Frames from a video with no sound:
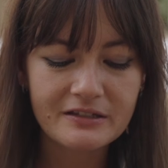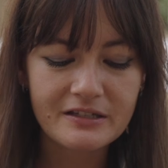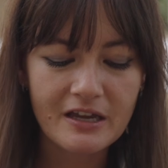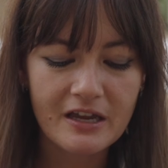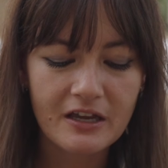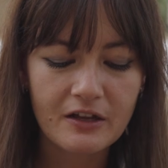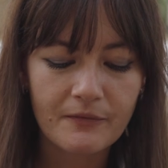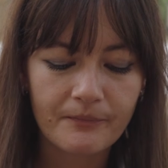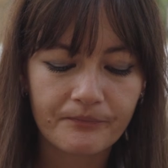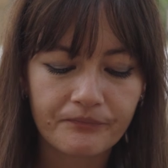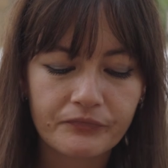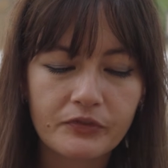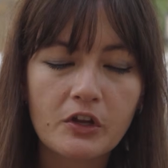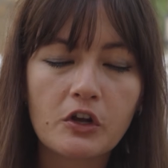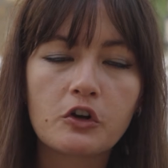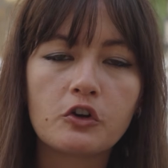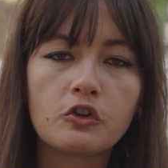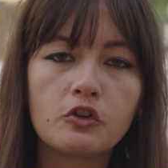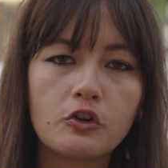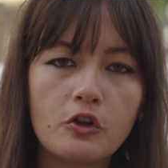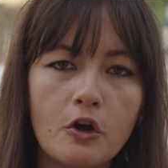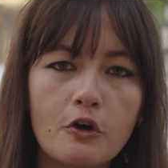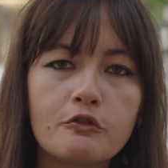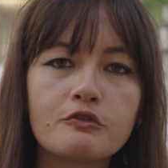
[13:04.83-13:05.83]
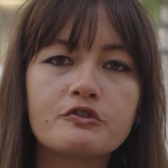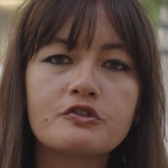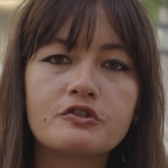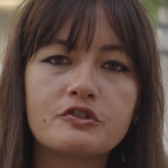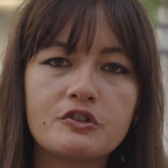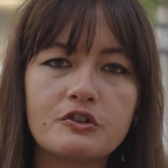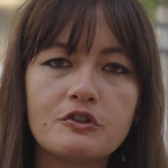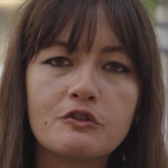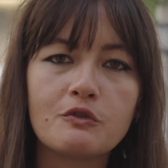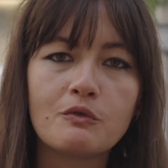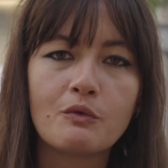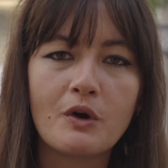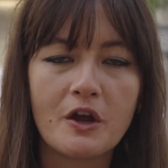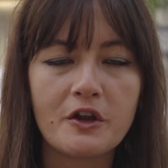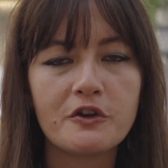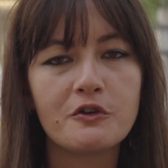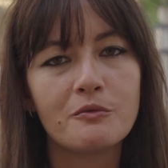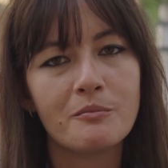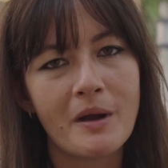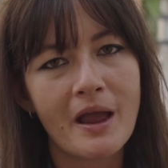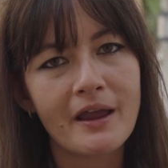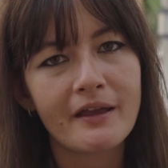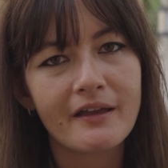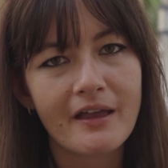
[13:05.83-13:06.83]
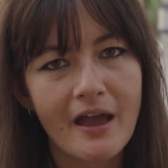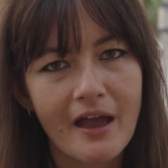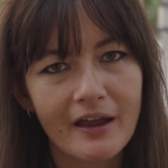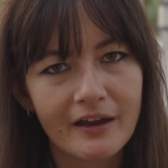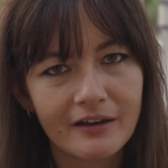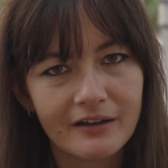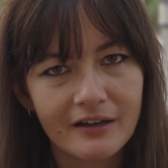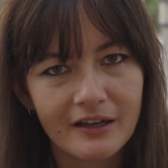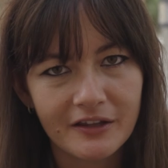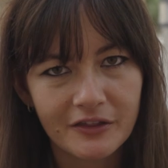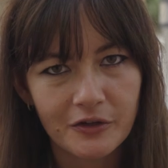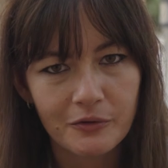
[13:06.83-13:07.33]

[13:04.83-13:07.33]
like close to what you might get in